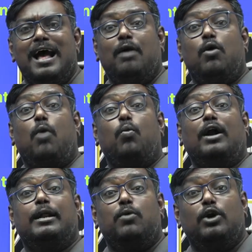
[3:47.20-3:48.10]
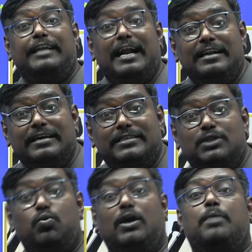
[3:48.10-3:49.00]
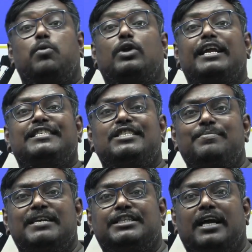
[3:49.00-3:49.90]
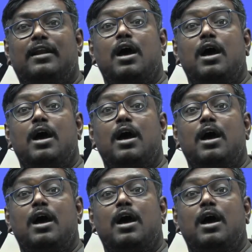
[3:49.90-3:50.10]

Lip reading: What about tenders? What about estimation?